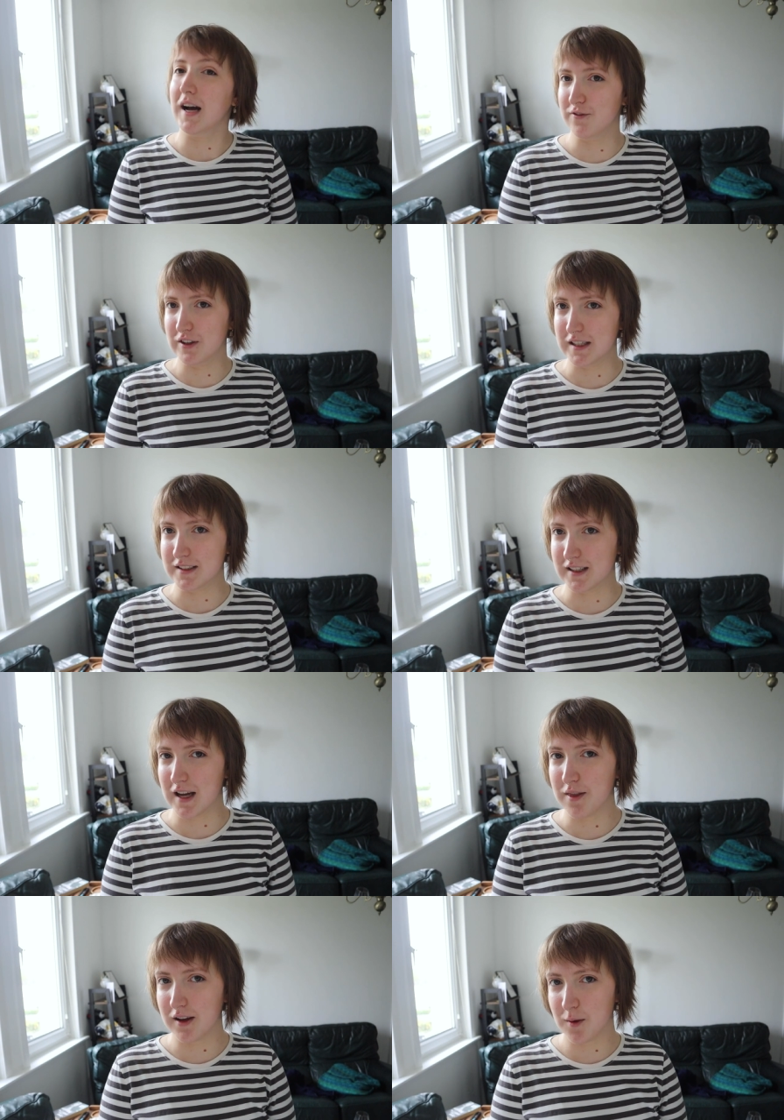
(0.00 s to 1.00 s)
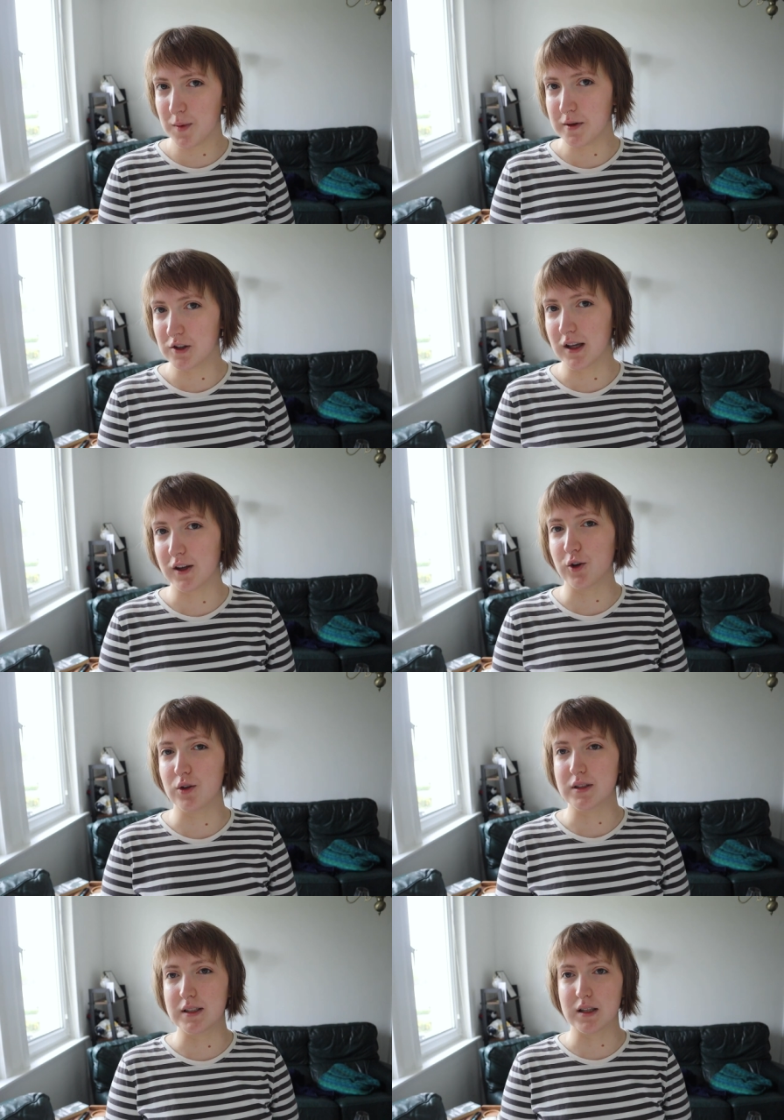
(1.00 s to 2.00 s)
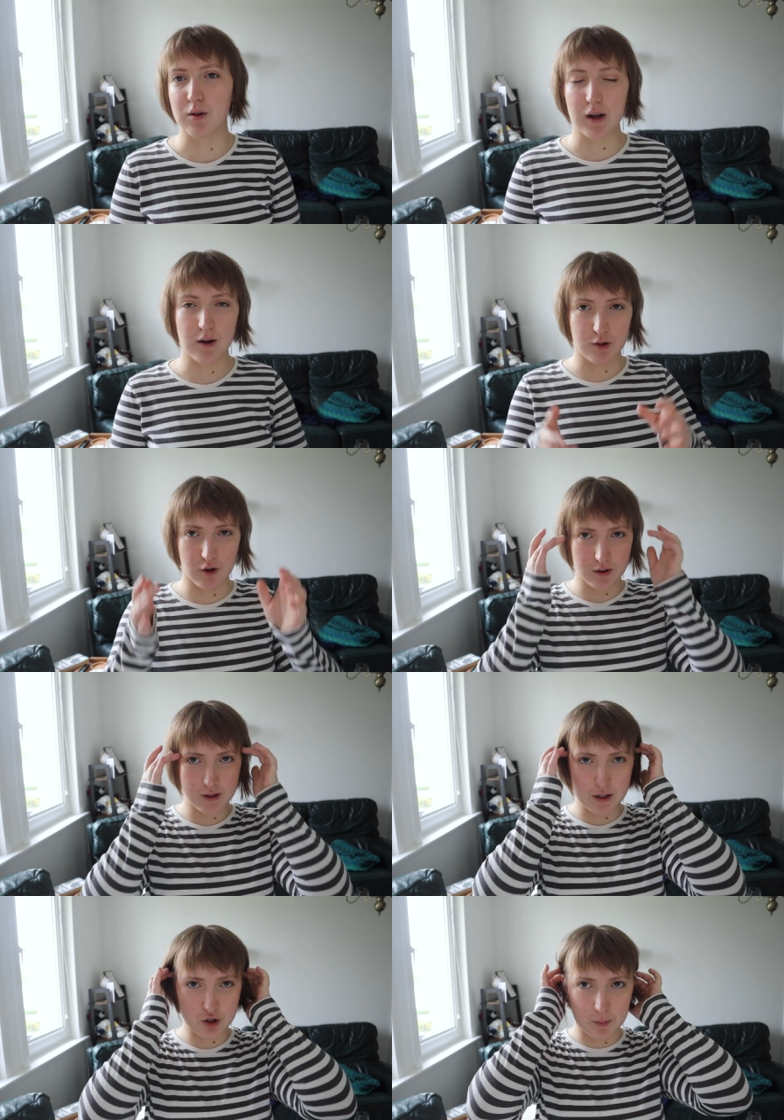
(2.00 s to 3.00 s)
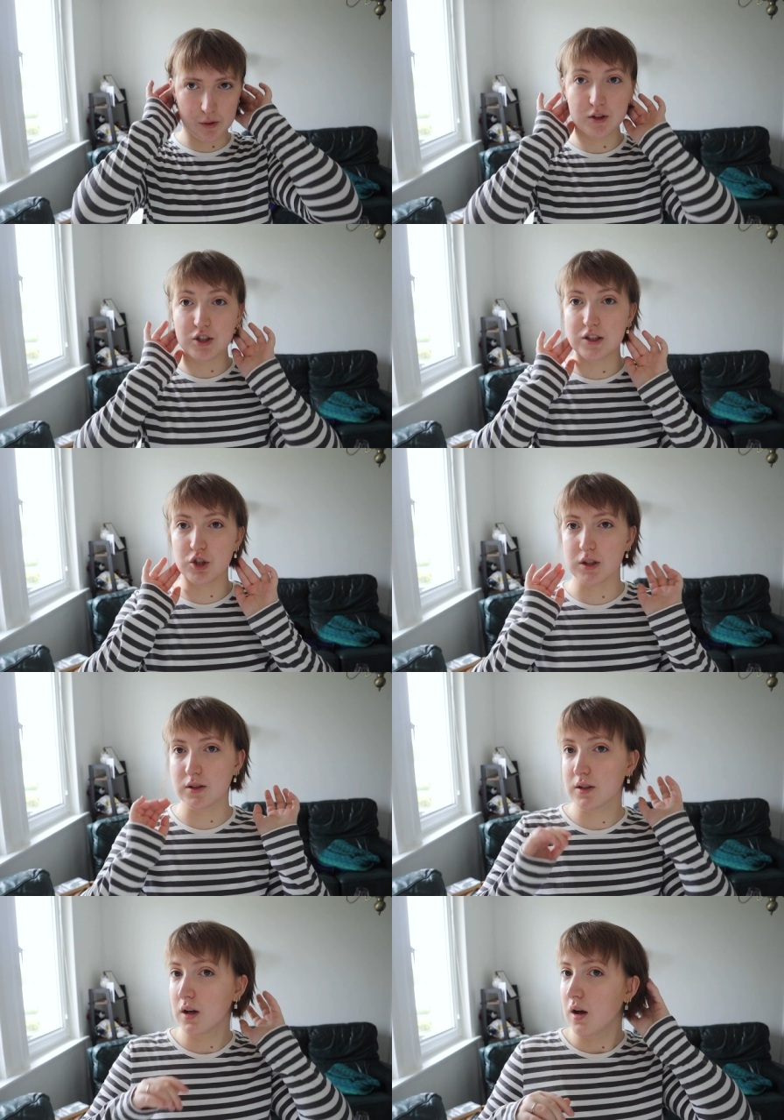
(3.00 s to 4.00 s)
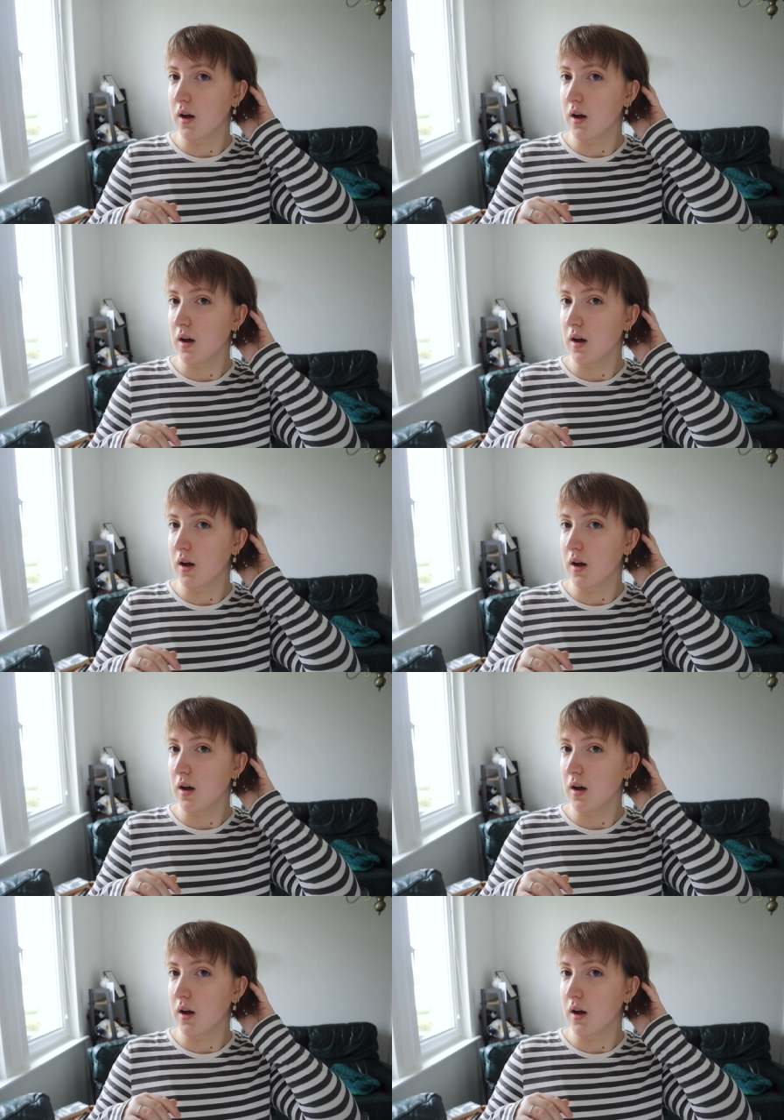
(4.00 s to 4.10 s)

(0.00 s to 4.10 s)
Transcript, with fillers: I'm realising, I think I'll maybe do like a cozy self-care vlog, catch you up on the changes.